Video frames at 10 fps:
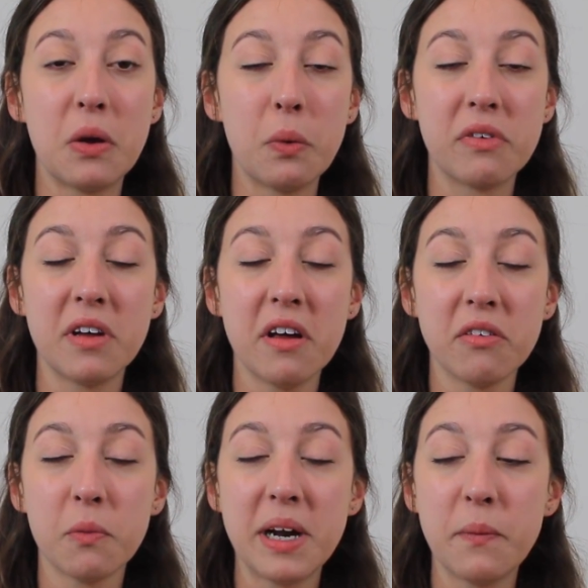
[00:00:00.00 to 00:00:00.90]
was
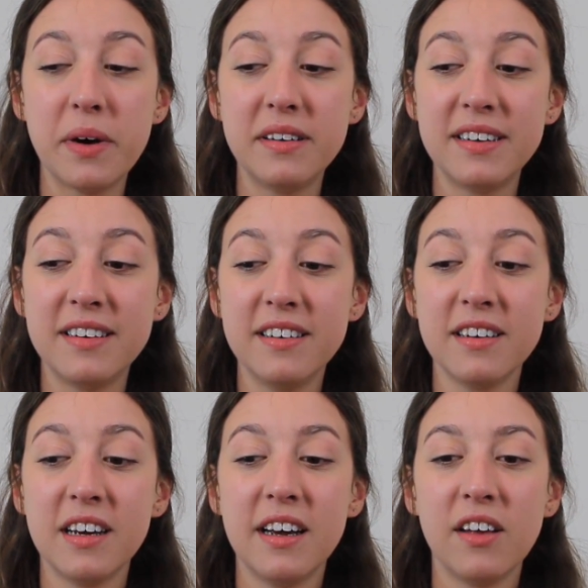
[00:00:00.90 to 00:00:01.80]
not what I wanted.
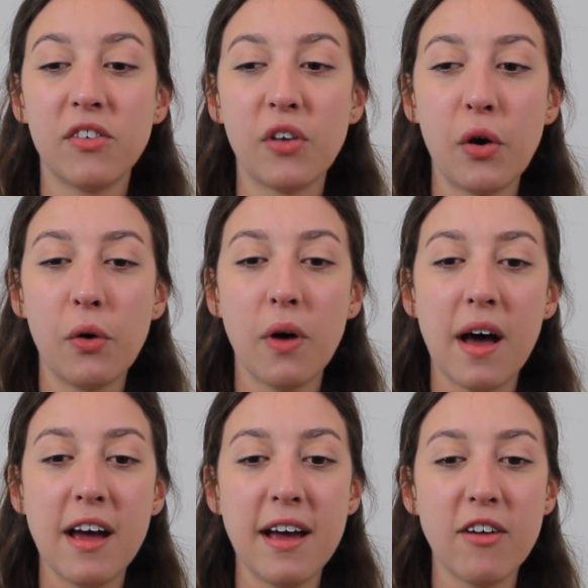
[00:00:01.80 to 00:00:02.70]
So
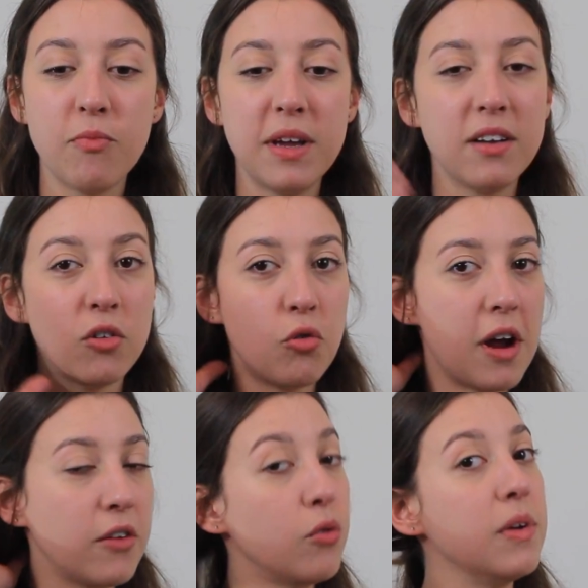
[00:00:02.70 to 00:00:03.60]
I have been
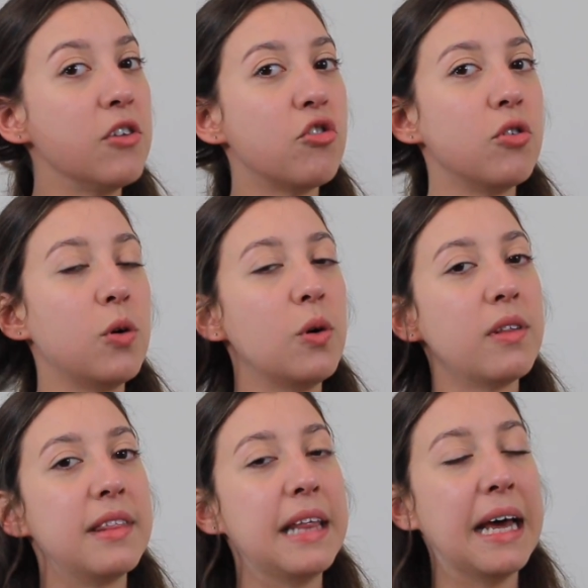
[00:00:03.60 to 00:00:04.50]
trying to make
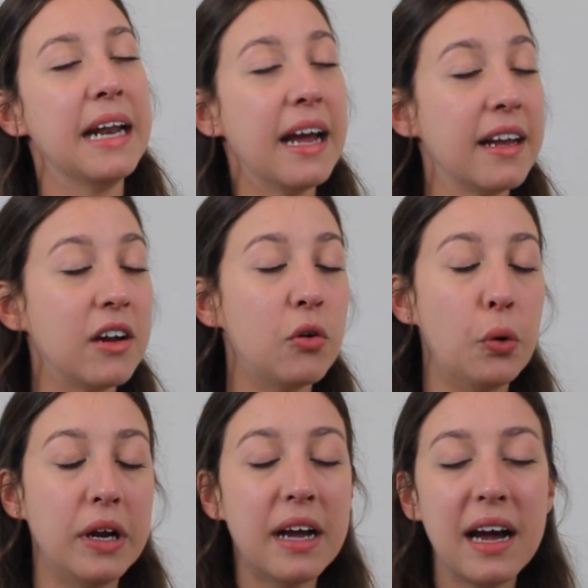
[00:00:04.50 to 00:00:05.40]
sure that I can
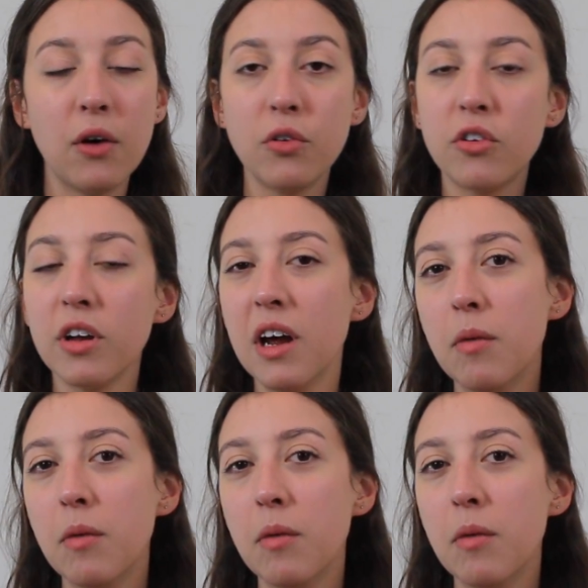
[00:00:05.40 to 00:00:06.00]
grow it out.